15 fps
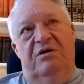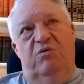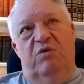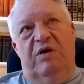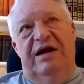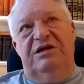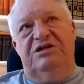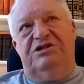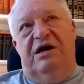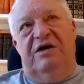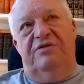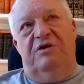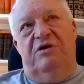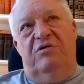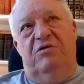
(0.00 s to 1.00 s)
writings
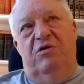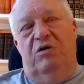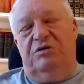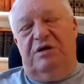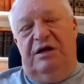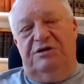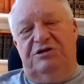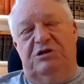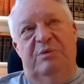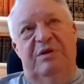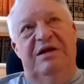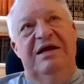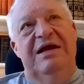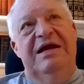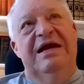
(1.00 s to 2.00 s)
on the Old
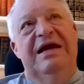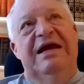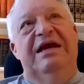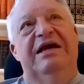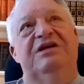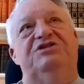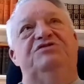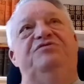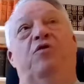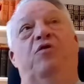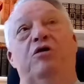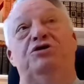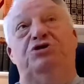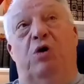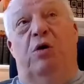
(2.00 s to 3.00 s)
Testament. It's
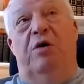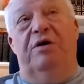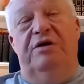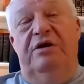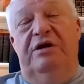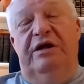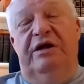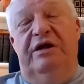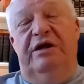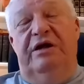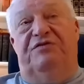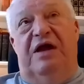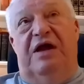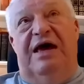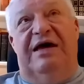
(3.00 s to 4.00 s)
foreshortened,
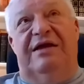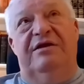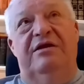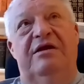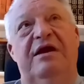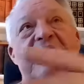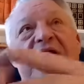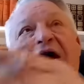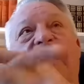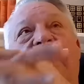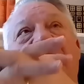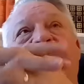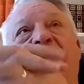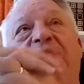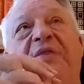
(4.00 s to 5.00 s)
it's flattened,
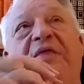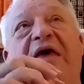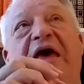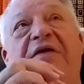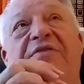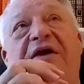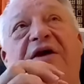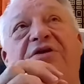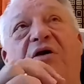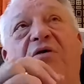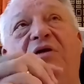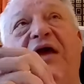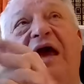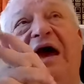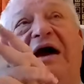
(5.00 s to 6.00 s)
and they
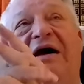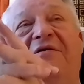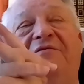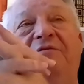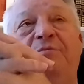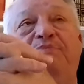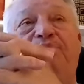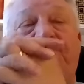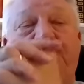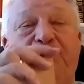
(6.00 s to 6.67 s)
don't have